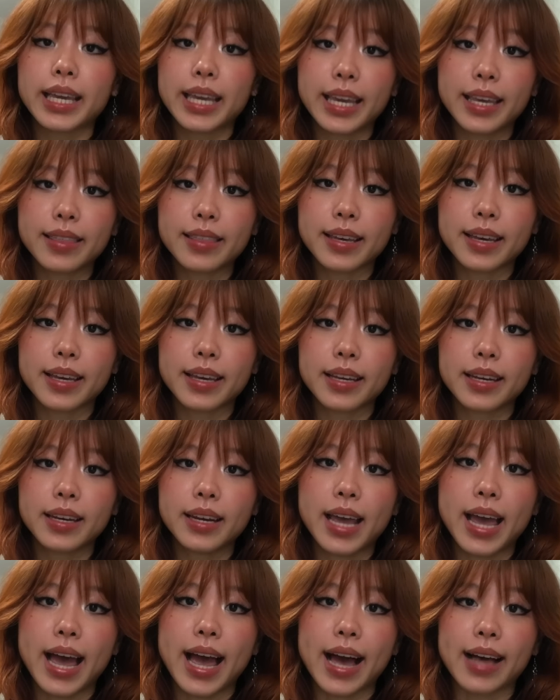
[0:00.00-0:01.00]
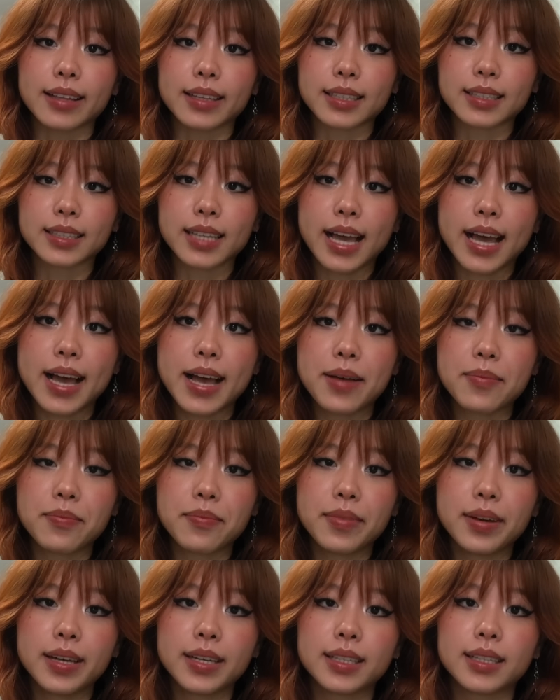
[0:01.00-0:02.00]
Ethan, Alex
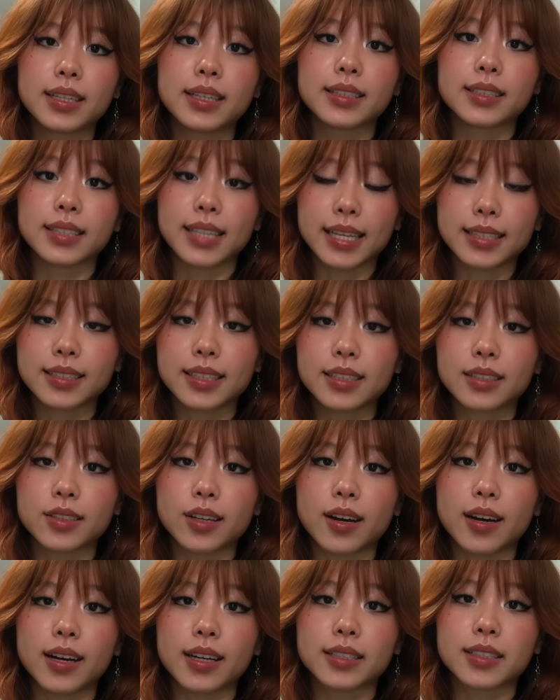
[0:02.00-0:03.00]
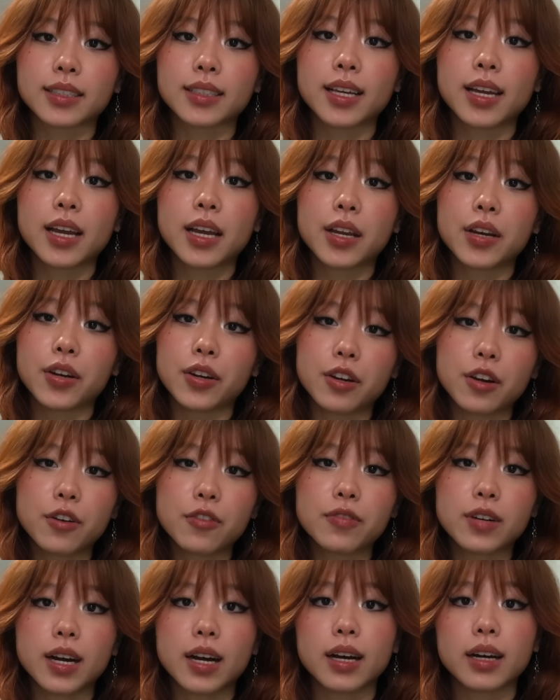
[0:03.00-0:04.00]
M, Zesty Sauce,
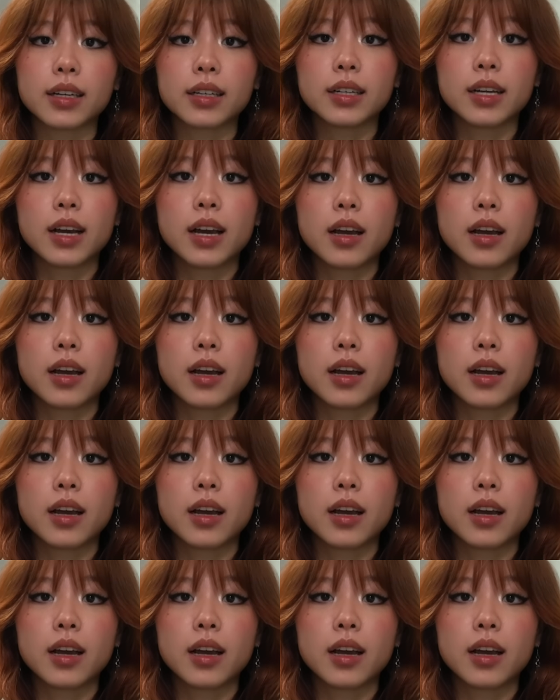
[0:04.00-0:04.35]
Nova,